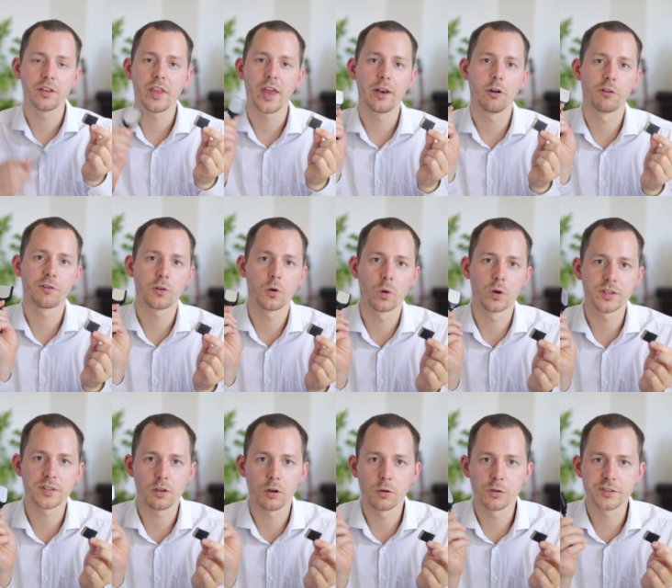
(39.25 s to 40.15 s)
then of
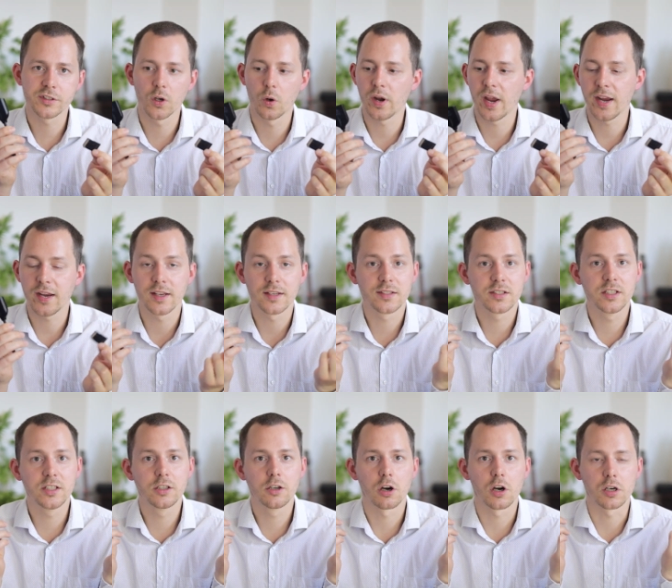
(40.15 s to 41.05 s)
course also a
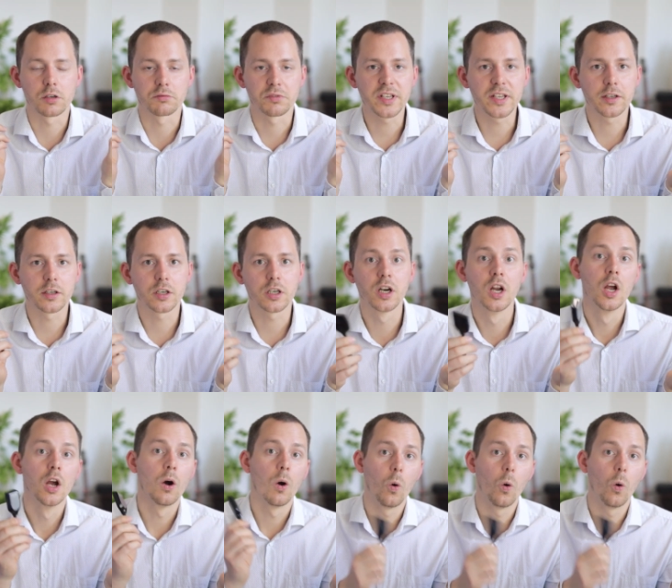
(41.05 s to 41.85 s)
SD card reader,